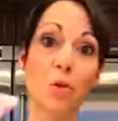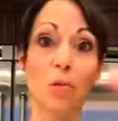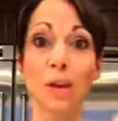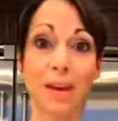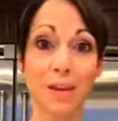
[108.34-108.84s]

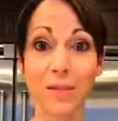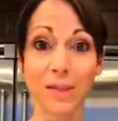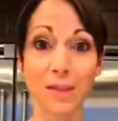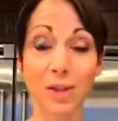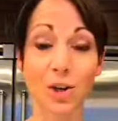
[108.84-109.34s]
thinking of
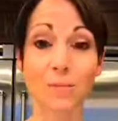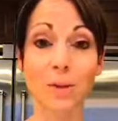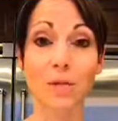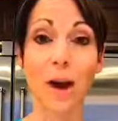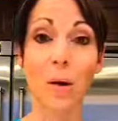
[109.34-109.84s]
this in terms
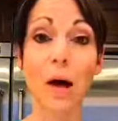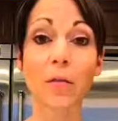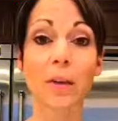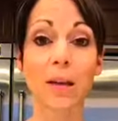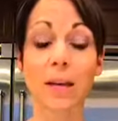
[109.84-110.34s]
of how
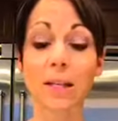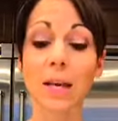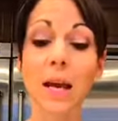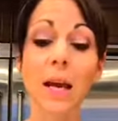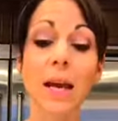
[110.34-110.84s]
healthy it
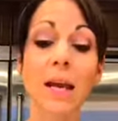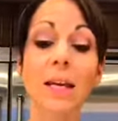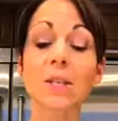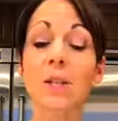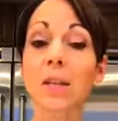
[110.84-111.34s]

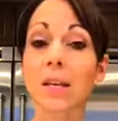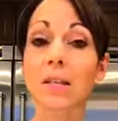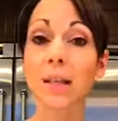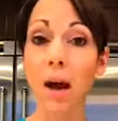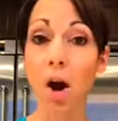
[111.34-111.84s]
is things
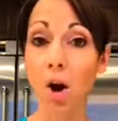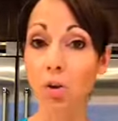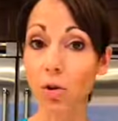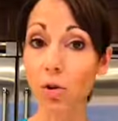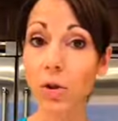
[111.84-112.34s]
that are
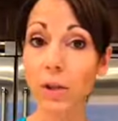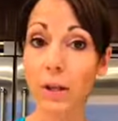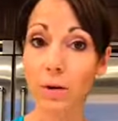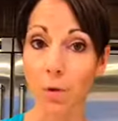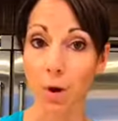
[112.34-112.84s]

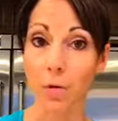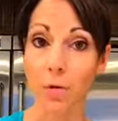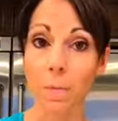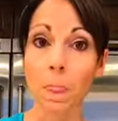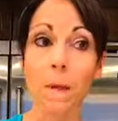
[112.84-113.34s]
locally
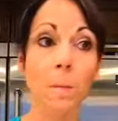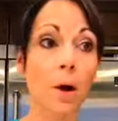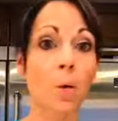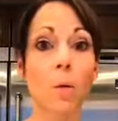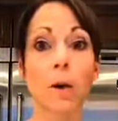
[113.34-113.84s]
grown but
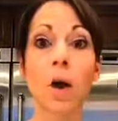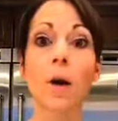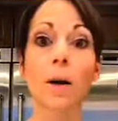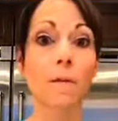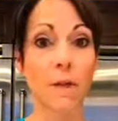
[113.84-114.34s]
are what we
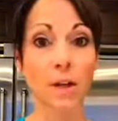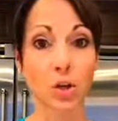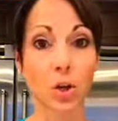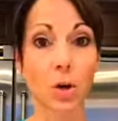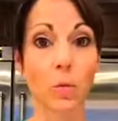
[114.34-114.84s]
call
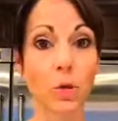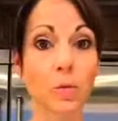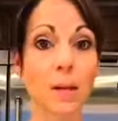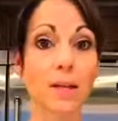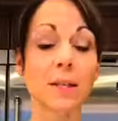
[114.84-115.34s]
conventional, which
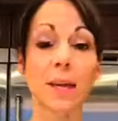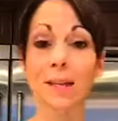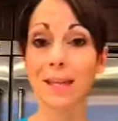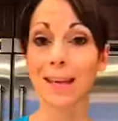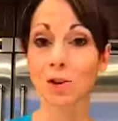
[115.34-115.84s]
means
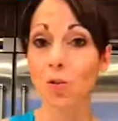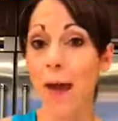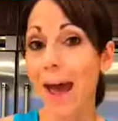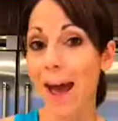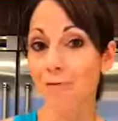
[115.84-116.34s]
they don't
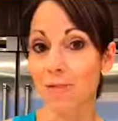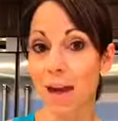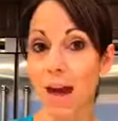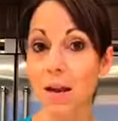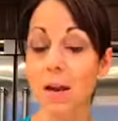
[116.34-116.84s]
have
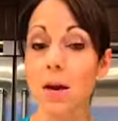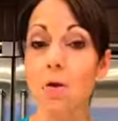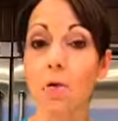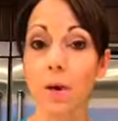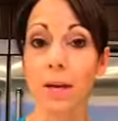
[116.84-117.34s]
that
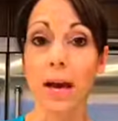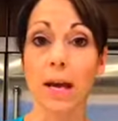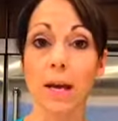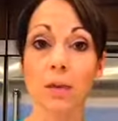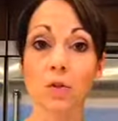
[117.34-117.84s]

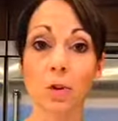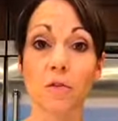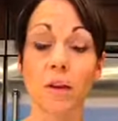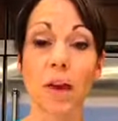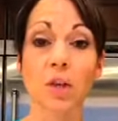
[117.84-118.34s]
organic
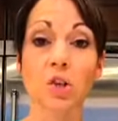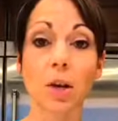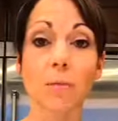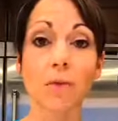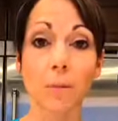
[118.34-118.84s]

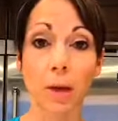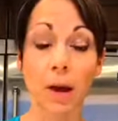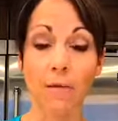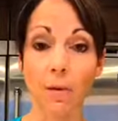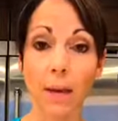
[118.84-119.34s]
certification from the
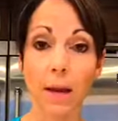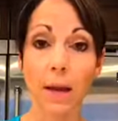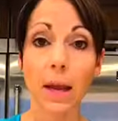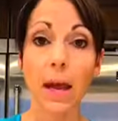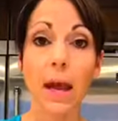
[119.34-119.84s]
government.
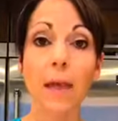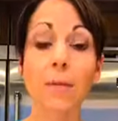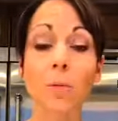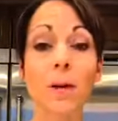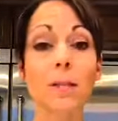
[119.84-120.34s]
And
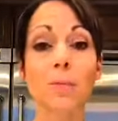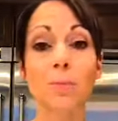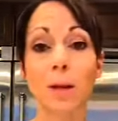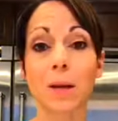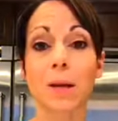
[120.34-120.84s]
the reason
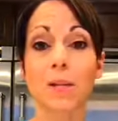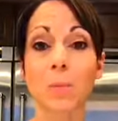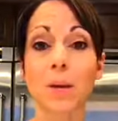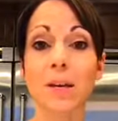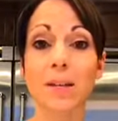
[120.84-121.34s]
being is
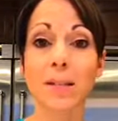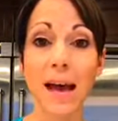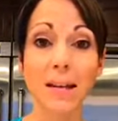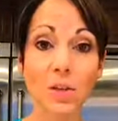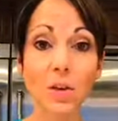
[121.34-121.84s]
because
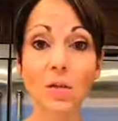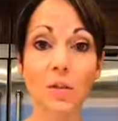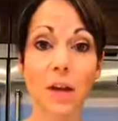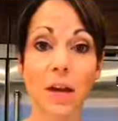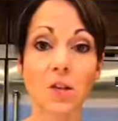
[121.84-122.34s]
that
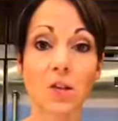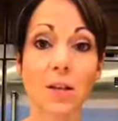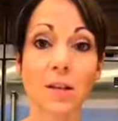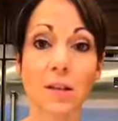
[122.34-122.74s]
certification is